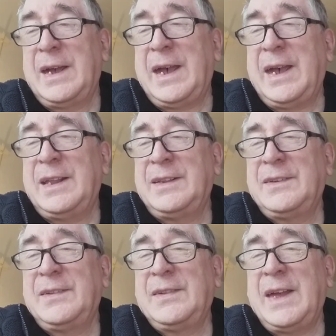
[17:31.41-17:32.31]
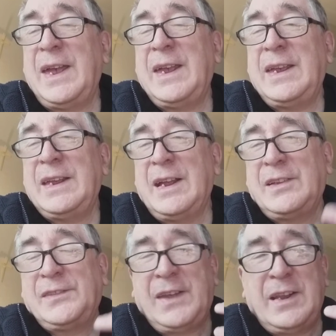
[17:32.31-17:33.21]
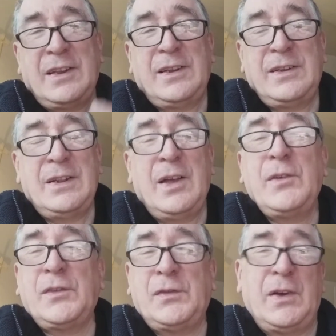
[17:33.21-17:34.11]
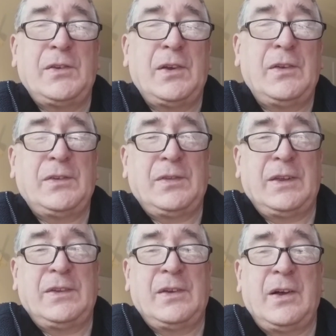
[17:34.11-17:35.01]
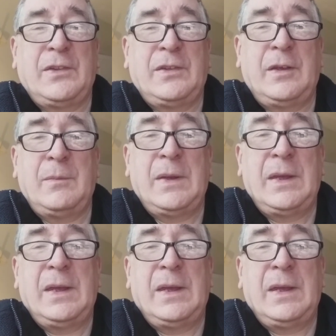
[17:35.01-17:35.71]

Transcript: And I sent loads of photos of the guitar to them,